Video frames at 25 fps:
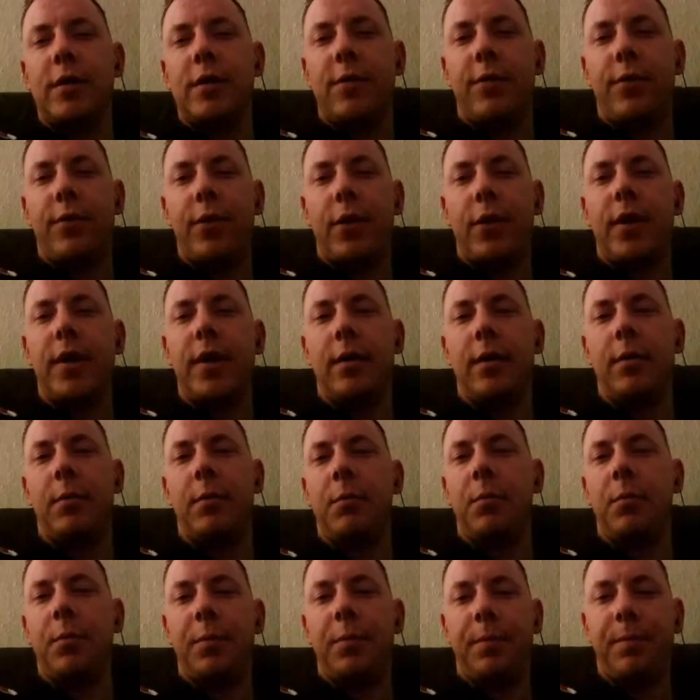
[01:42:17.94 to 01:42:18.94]
fucking
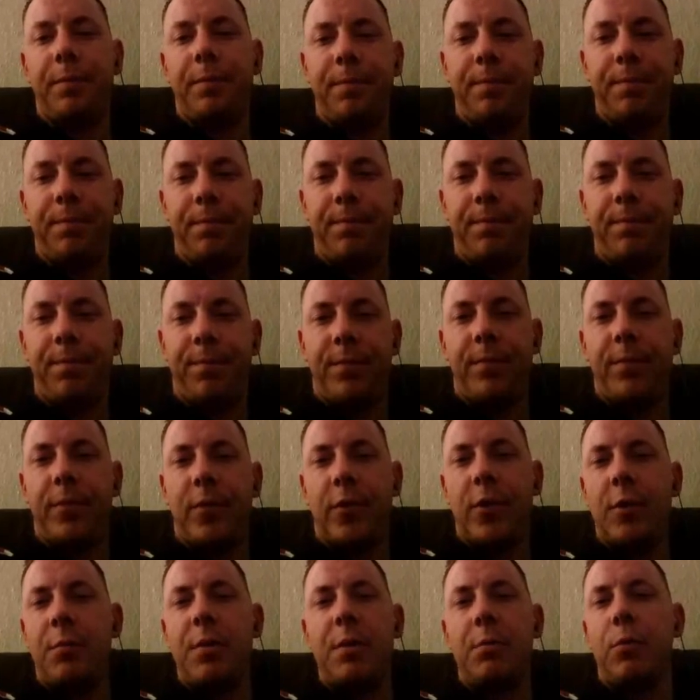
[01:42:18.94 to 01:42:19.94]

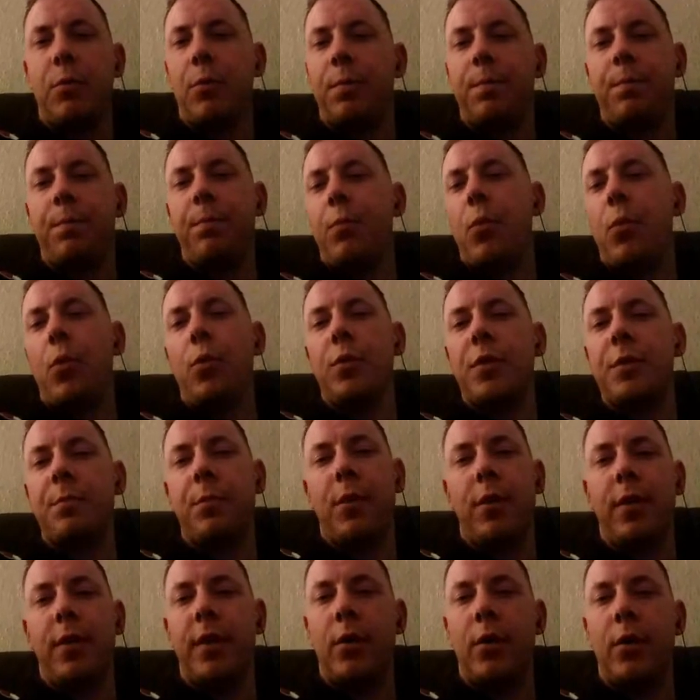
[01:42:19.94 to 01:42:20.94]
could be more
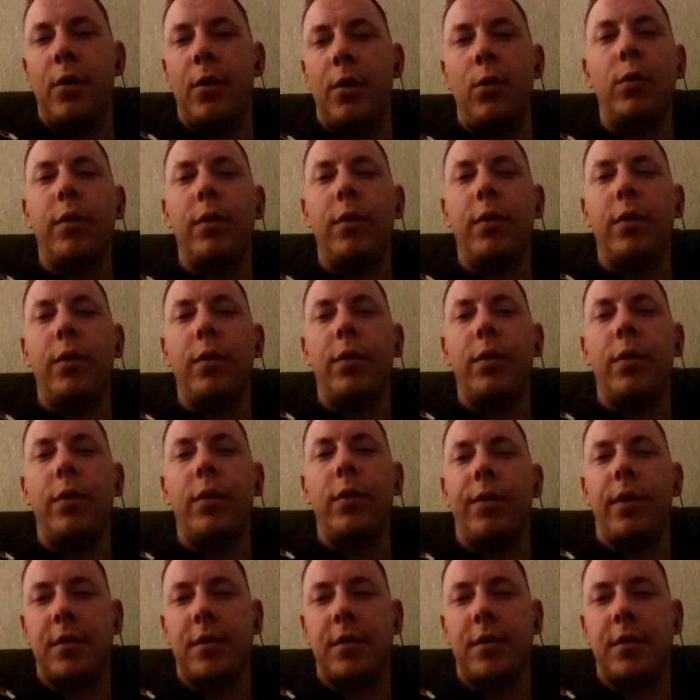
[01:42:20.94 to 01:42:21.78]
smart than all of us